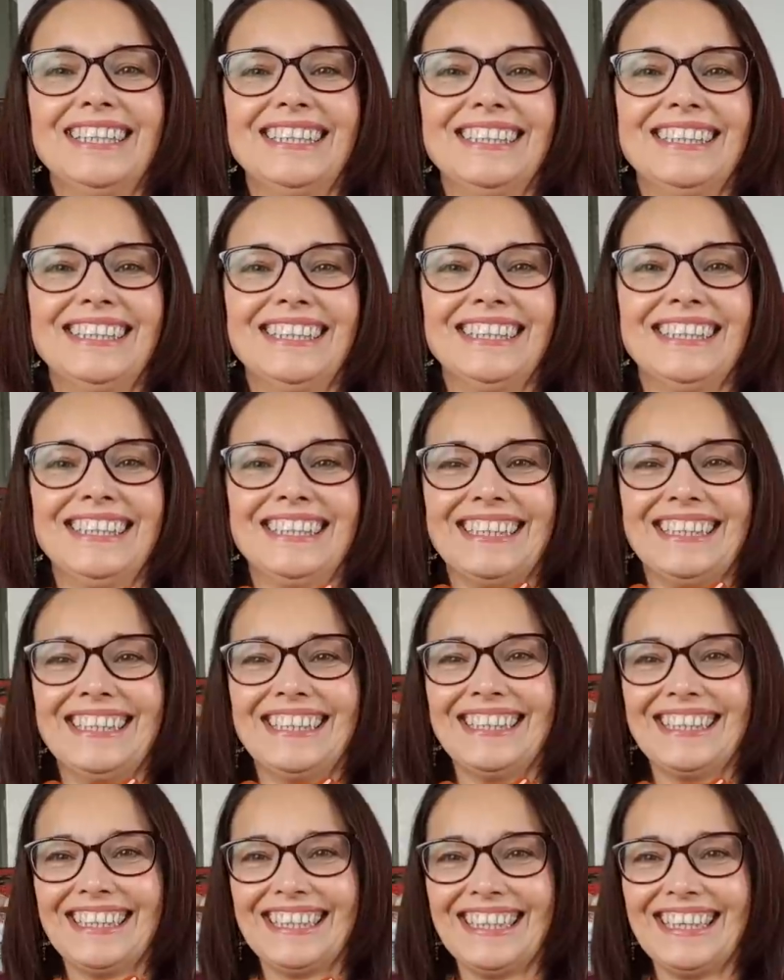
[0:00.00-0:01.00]

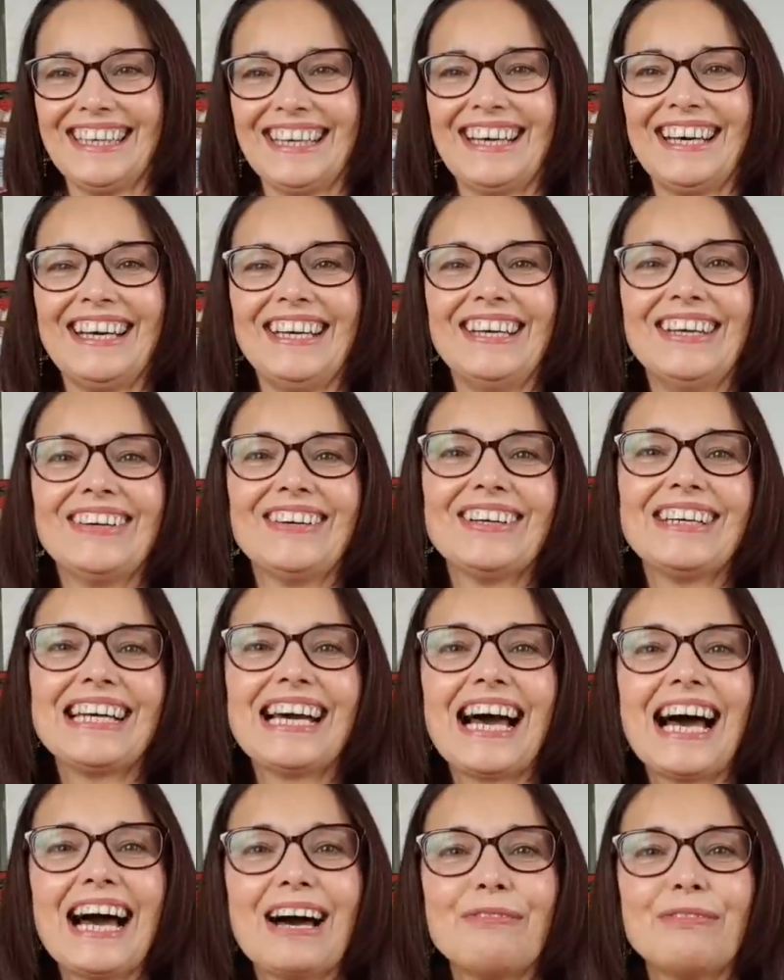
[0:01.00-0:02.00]
You've got to
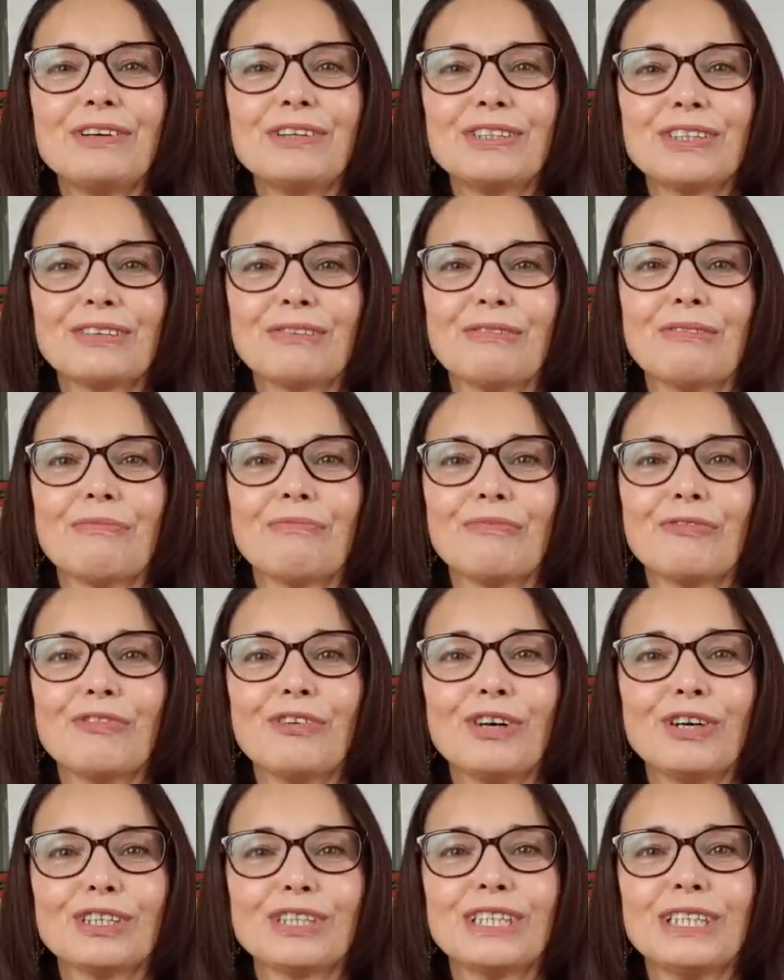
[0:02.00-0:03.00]
have a
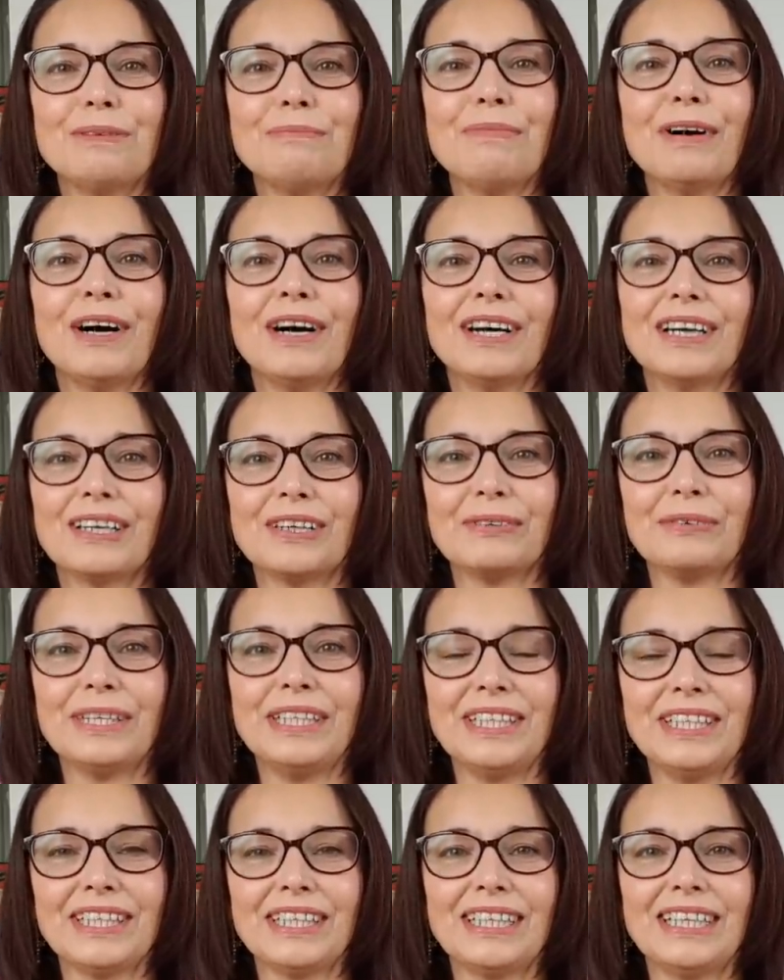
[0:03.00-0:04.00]
foxy mug when
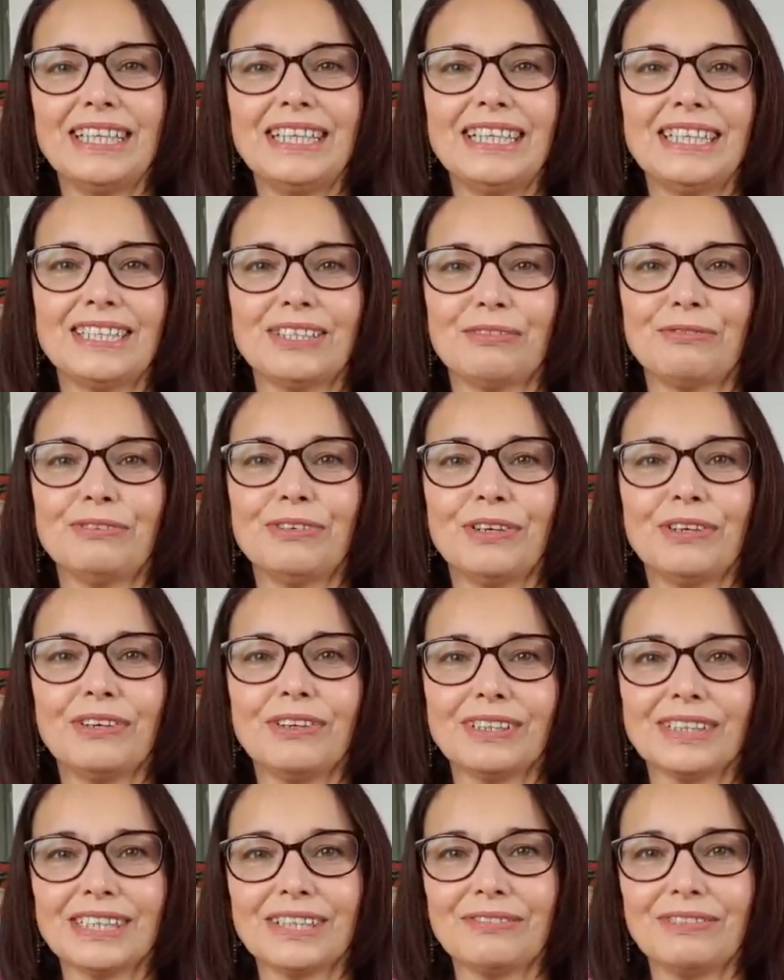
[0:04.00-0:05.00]
you're going to knit a
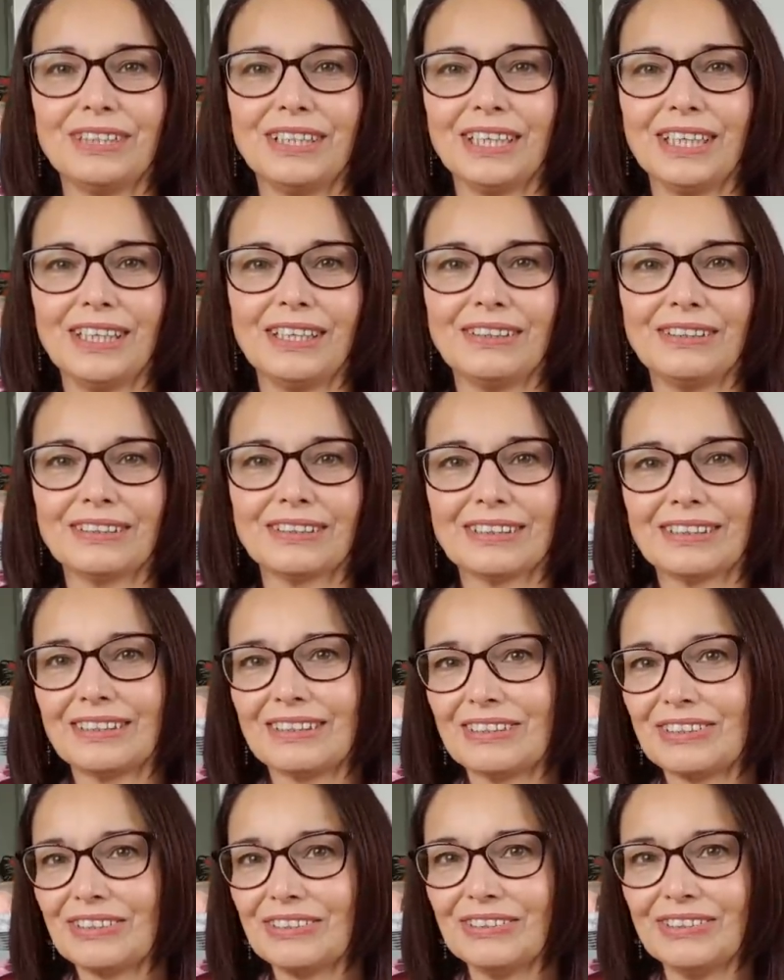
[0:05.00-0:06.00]
fox, haven't you?
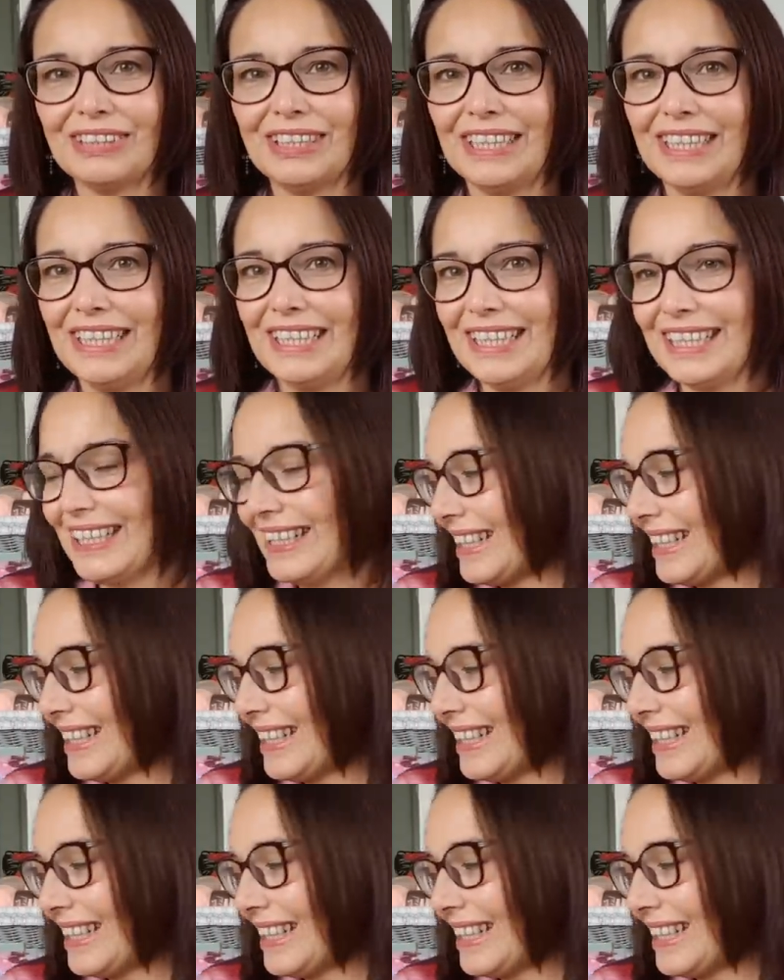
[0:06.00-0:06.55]
Surely.